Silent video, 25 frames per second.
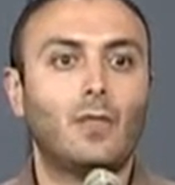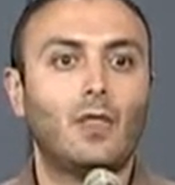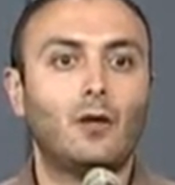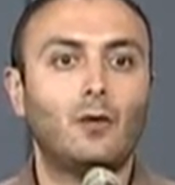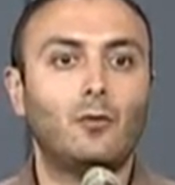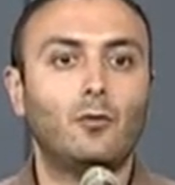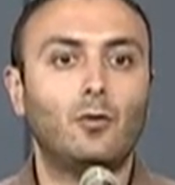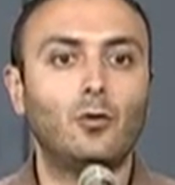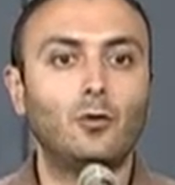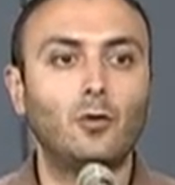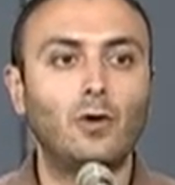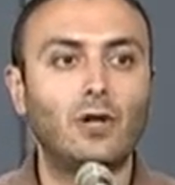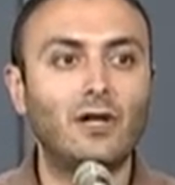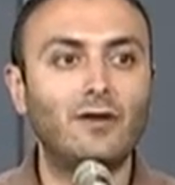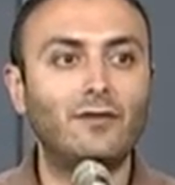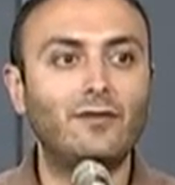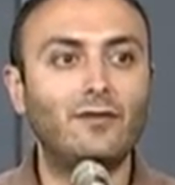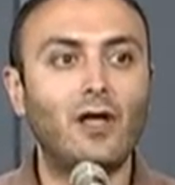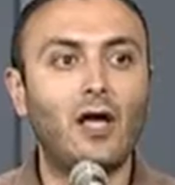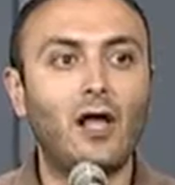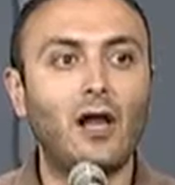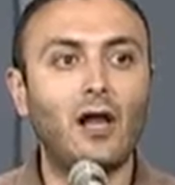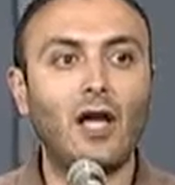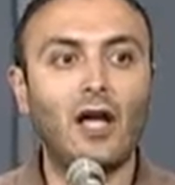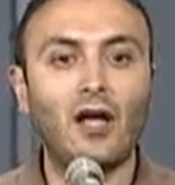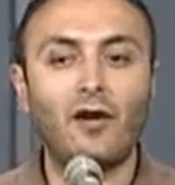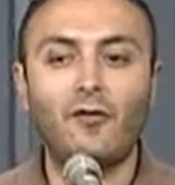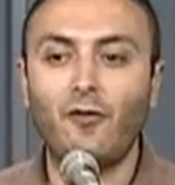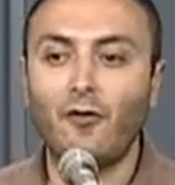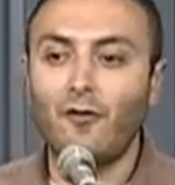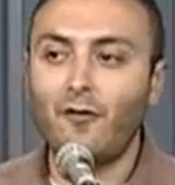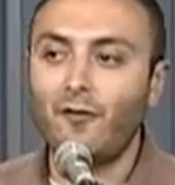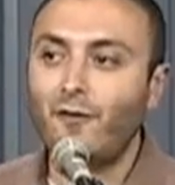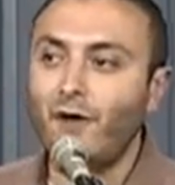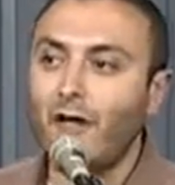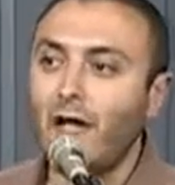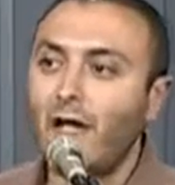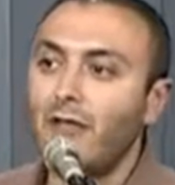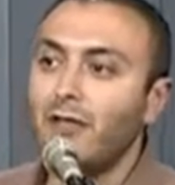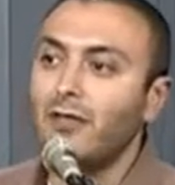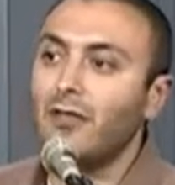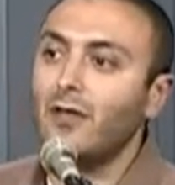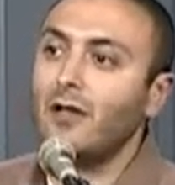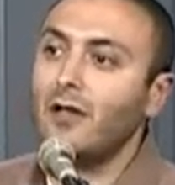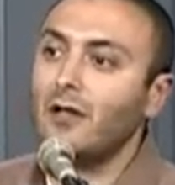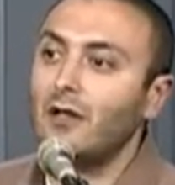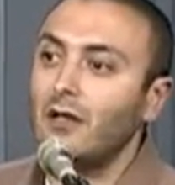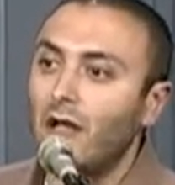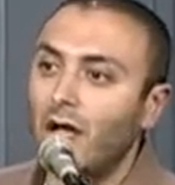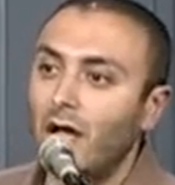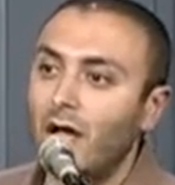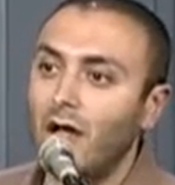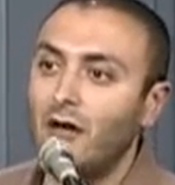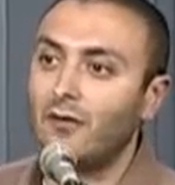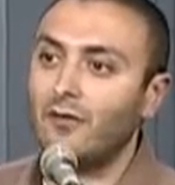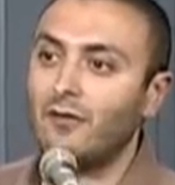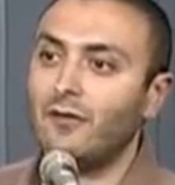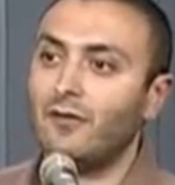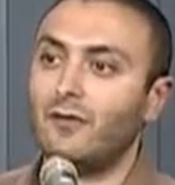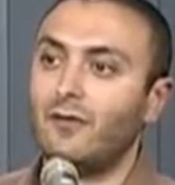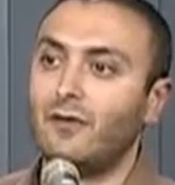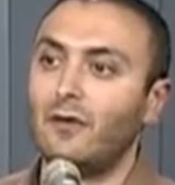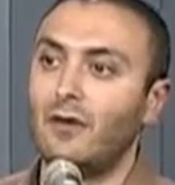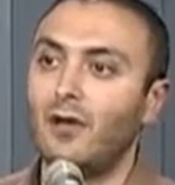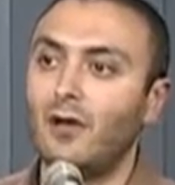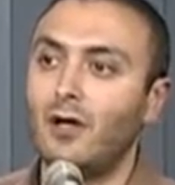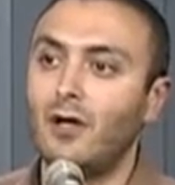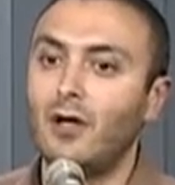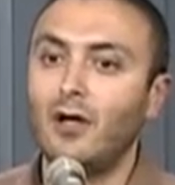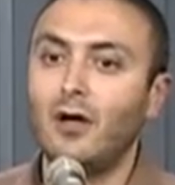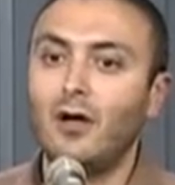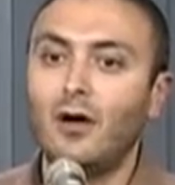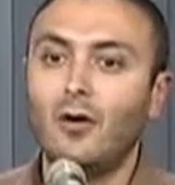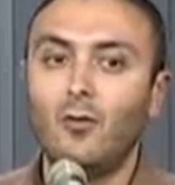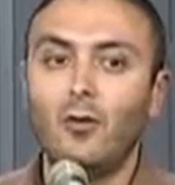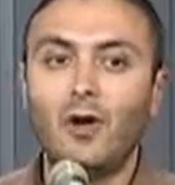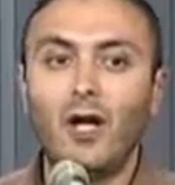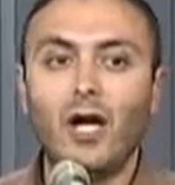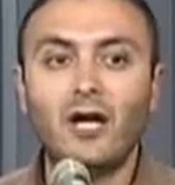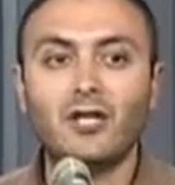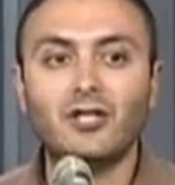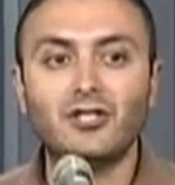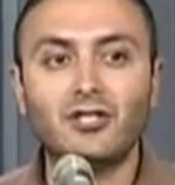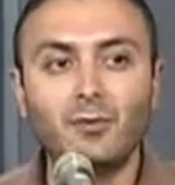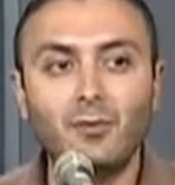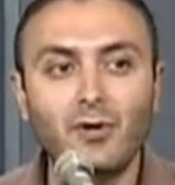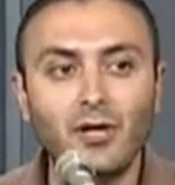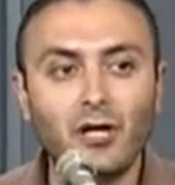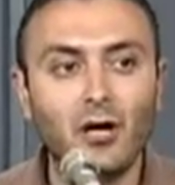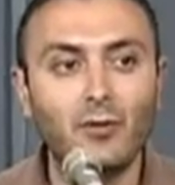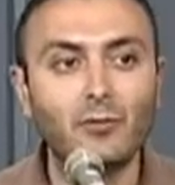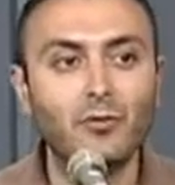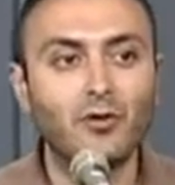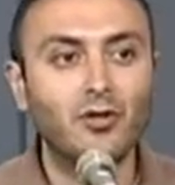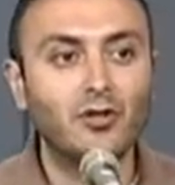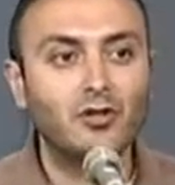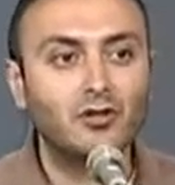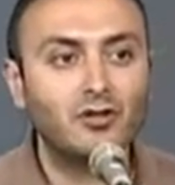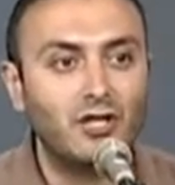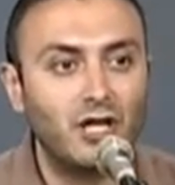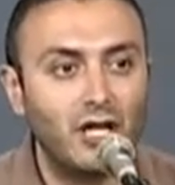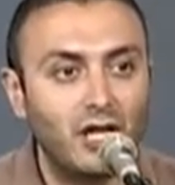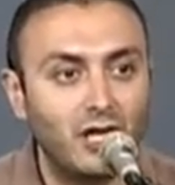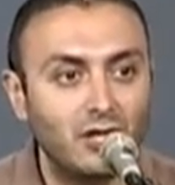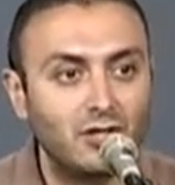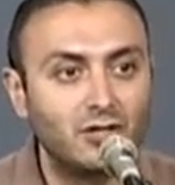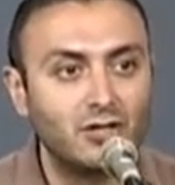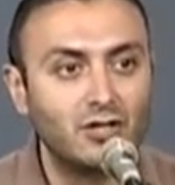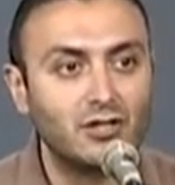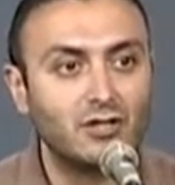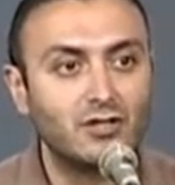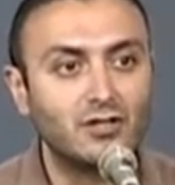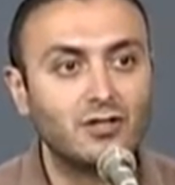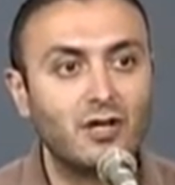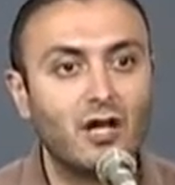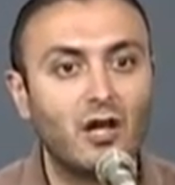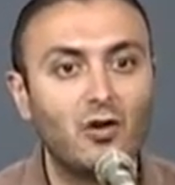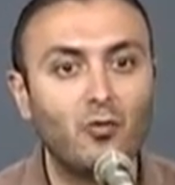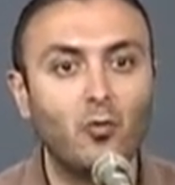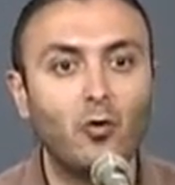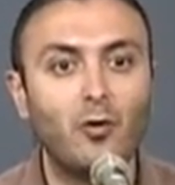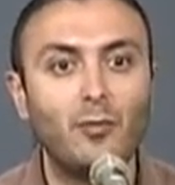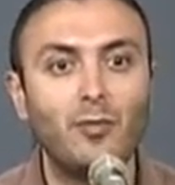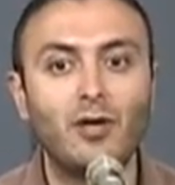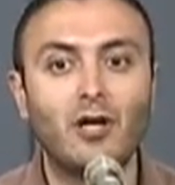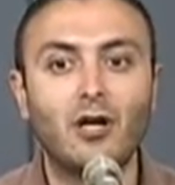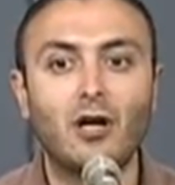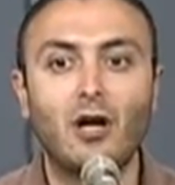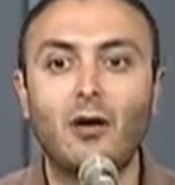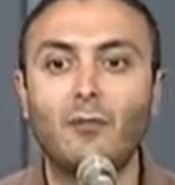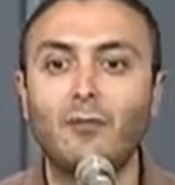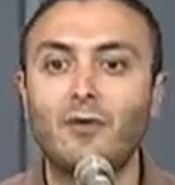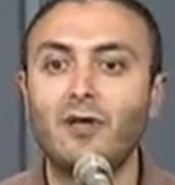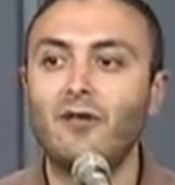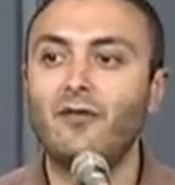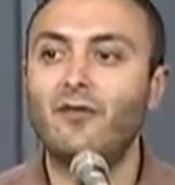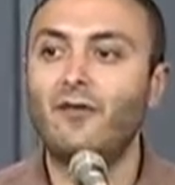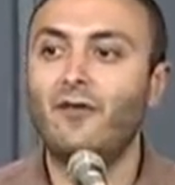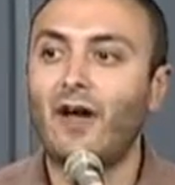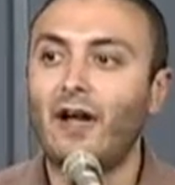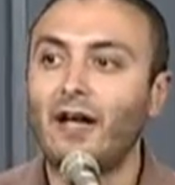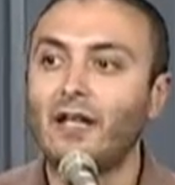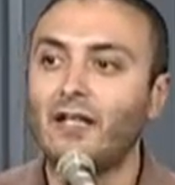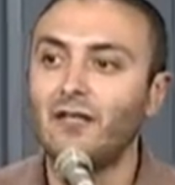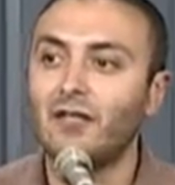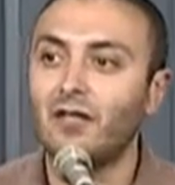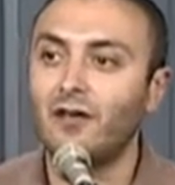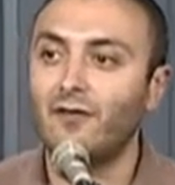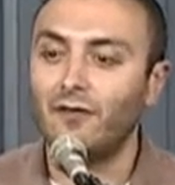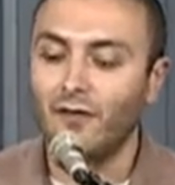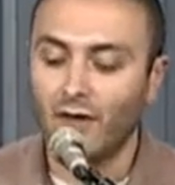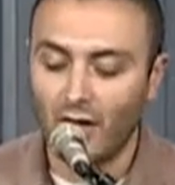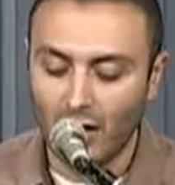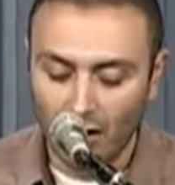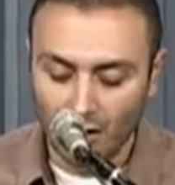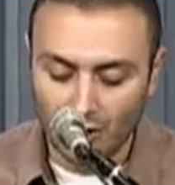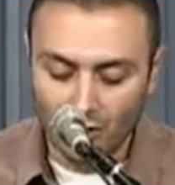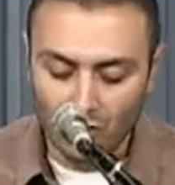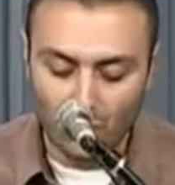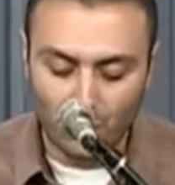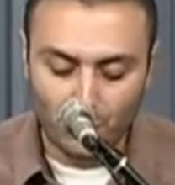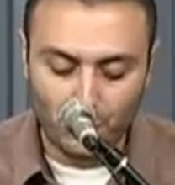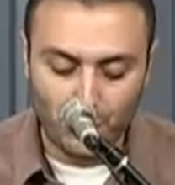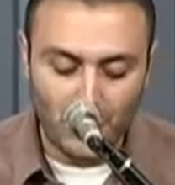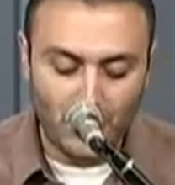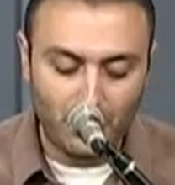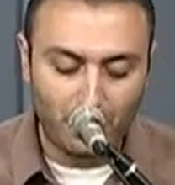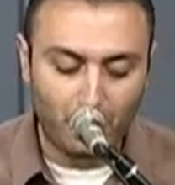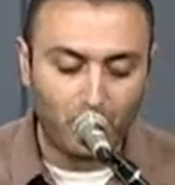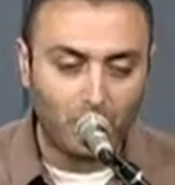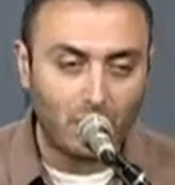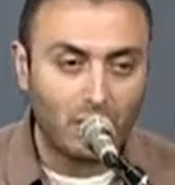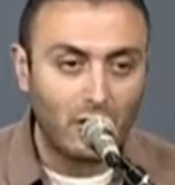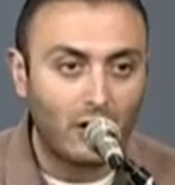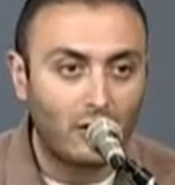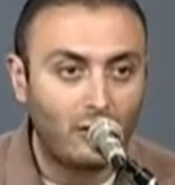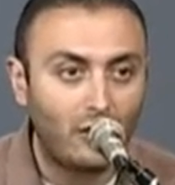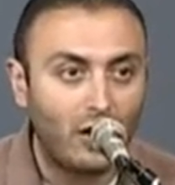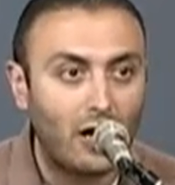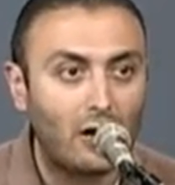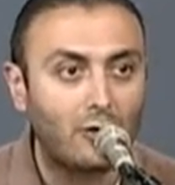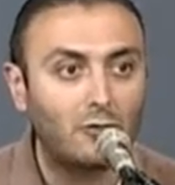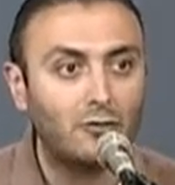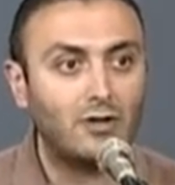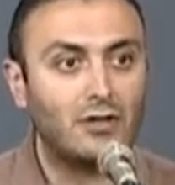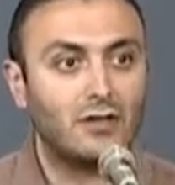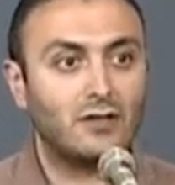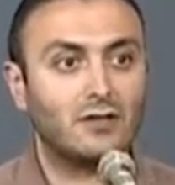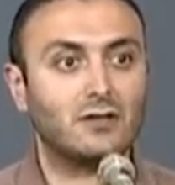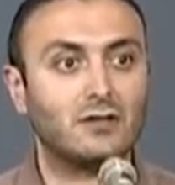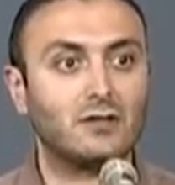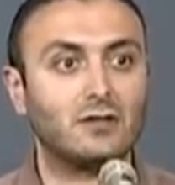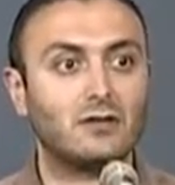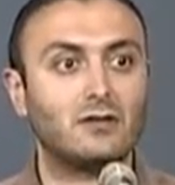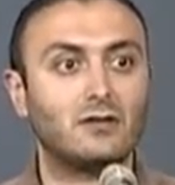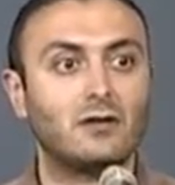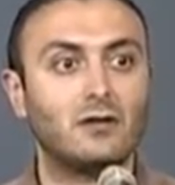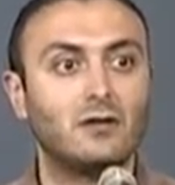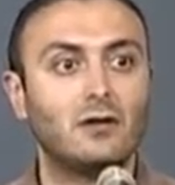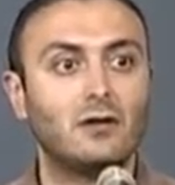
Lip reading: when we live that life of faith and love, we actually become contagious and we become effective to people around us.